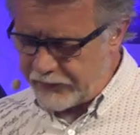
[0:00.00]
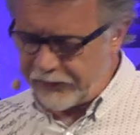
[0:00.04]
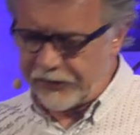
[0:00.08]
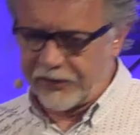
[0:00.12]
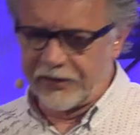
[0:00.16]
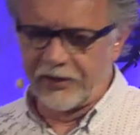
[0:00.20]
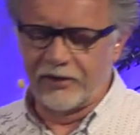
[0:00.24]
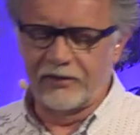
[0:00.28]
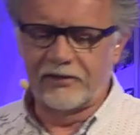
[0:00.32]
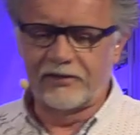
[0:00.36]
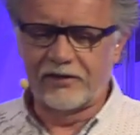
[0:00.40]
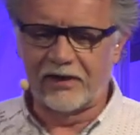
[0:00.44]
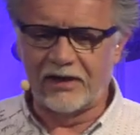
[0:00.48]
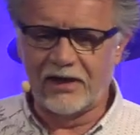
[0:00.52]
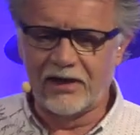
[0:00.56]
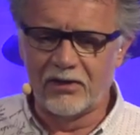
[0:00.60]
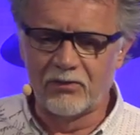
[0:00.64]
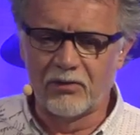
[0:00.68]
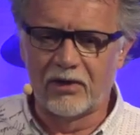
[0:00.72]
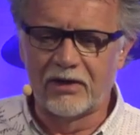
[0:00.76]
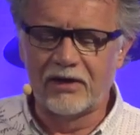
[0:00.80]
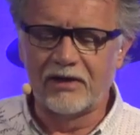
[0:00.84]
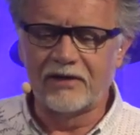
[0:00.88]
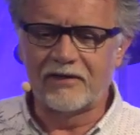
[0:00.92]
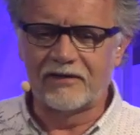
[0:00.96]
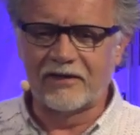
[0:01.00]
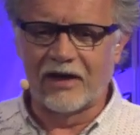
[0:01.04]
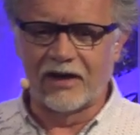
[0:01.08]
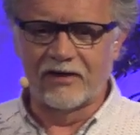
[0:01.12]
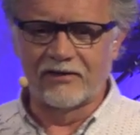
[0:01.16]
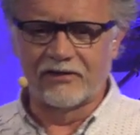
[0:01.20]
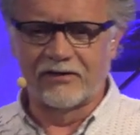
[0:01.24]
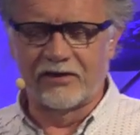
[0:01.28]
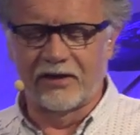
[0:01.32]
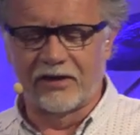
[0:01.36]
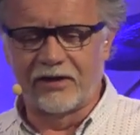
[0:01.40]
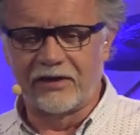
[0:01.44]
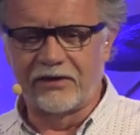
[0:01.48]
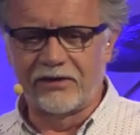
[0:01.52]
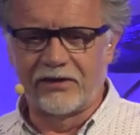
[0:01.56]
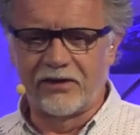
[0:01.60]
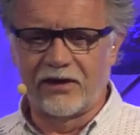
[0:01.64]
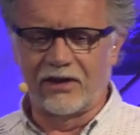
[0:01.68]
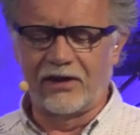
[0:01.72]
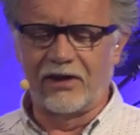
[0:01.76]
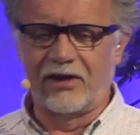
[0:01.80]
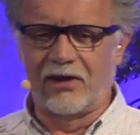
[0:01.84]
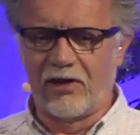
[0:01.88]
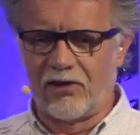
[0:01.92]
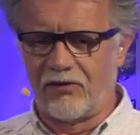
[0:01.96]
13 when it says that,
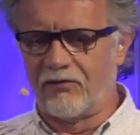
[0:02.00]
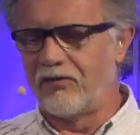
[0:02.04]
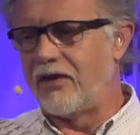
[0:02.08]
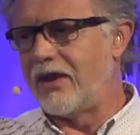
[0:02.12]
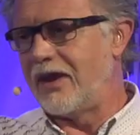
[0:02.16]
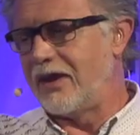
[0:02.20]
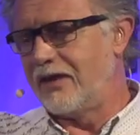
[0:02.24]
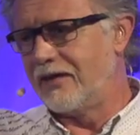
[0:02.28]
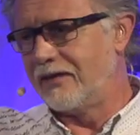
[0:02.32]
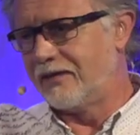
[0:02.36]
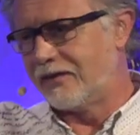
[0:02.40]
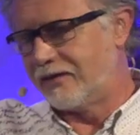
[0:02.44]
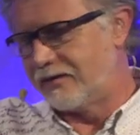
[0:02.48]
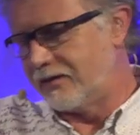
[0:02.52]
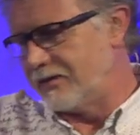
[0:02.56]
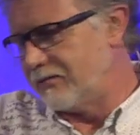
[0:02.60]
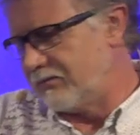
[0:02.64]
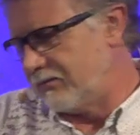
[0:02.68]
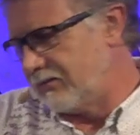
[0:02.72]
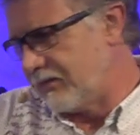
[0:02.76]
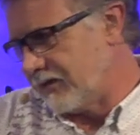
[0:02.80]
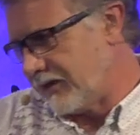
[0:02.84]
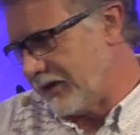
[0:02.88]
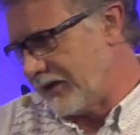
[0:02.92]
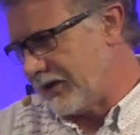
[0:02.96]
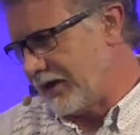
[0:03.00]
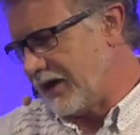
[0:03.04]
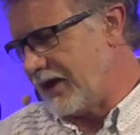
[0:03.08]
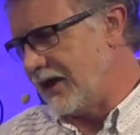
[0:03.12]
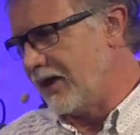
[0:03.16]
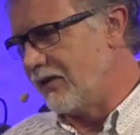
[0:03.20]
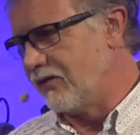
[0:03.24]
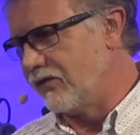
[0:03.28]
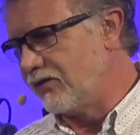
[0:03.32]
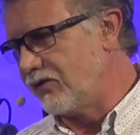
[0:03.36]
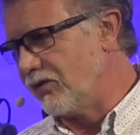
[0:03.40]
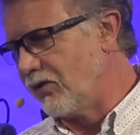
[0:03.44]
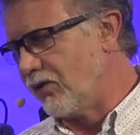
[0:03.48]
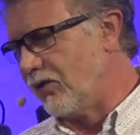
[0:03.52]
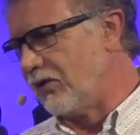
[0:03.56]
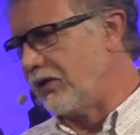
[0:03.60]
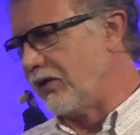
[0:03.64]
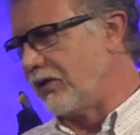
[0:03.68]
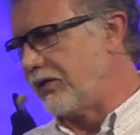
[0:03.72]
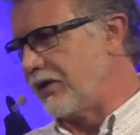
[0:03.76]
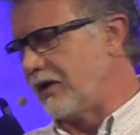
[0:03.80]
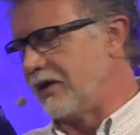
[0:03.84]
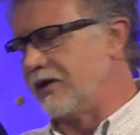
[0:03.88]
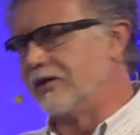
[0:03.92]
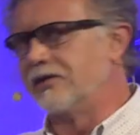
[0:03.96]
that love is, and it gives you all the
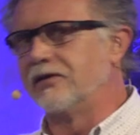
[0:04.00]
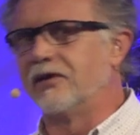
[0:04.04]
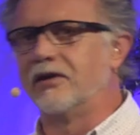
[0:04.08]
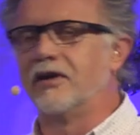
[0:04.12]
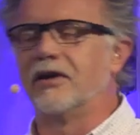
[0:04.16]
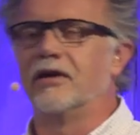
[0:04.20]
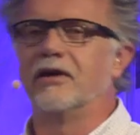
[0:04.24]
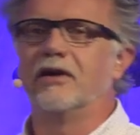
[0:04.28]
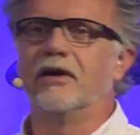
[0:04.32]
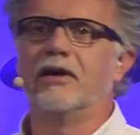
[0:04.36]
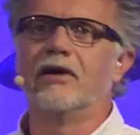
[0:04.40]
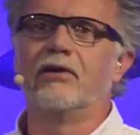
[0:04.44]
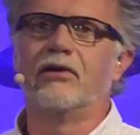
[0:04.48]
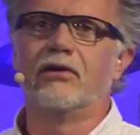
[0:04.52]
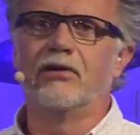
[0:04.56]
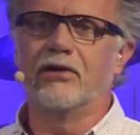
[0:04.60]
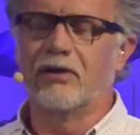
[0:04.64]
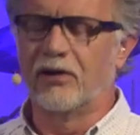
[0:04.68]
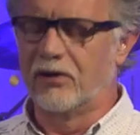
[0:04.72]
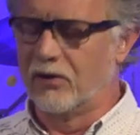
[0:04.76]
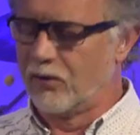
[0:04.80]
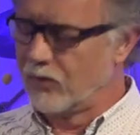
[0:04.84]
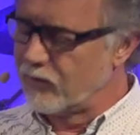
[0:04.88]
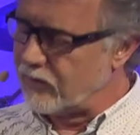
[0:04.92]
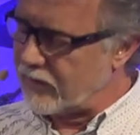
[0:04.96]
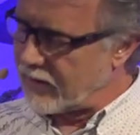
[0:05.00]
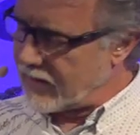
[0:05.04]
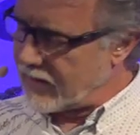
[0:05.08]
things that are, are closely